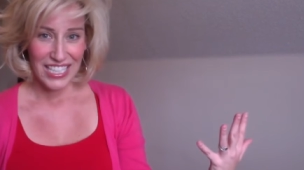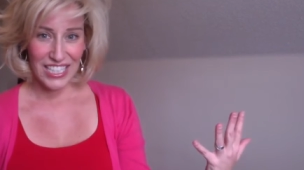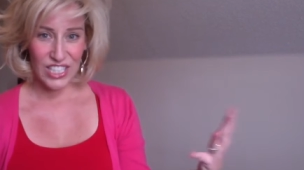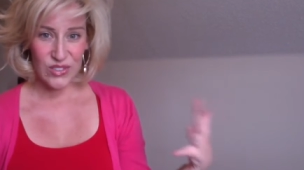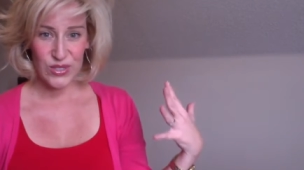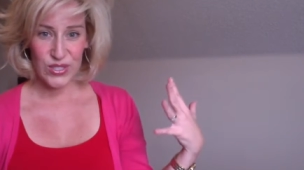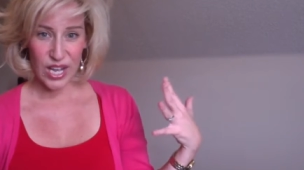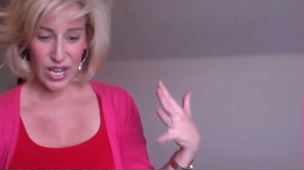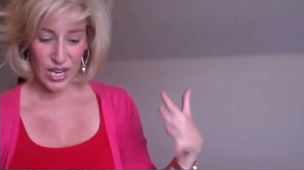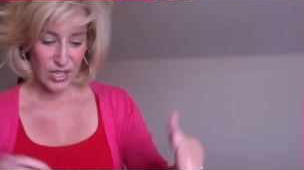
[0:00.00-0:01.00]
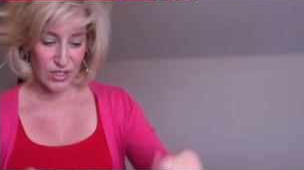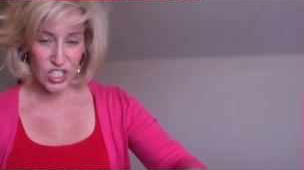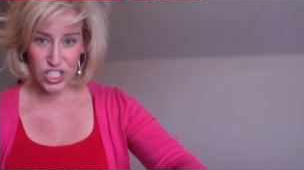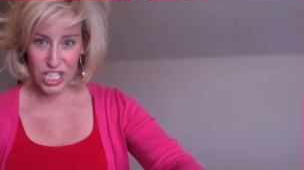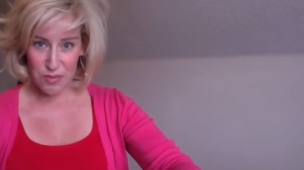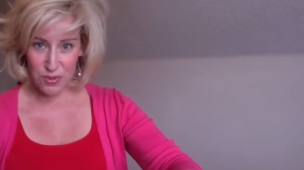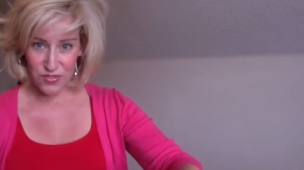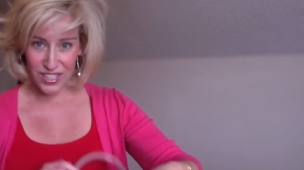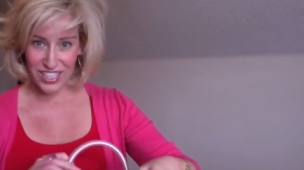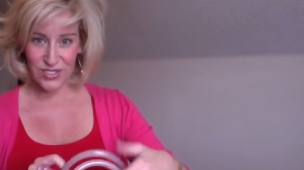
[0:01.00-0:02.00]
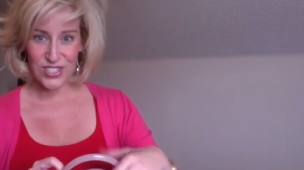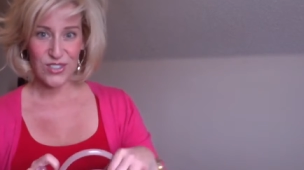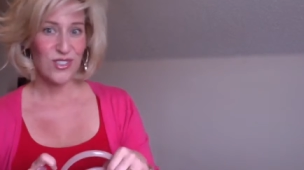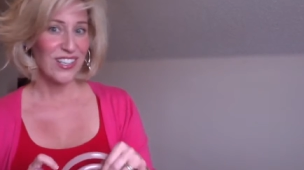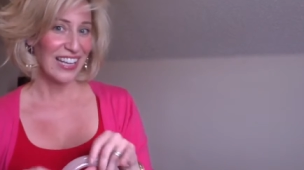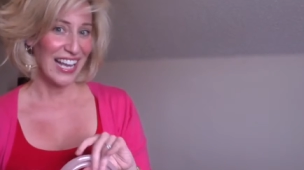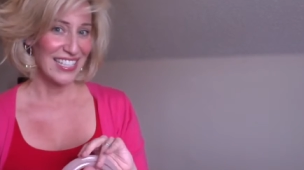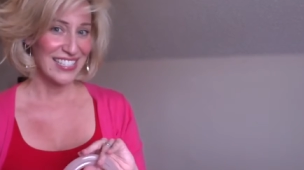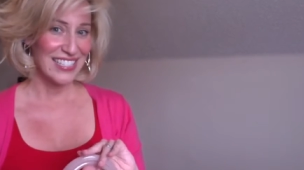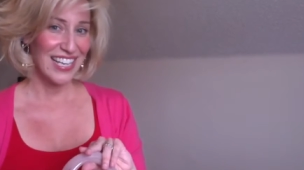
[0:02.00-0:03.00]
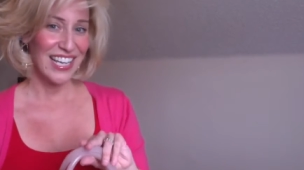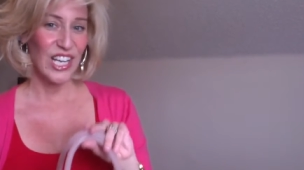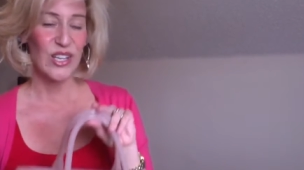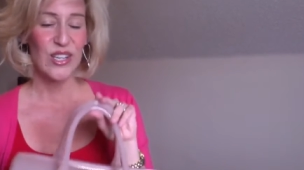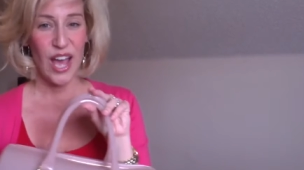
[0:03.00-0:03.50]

it was, uh, the shape of it was so classic.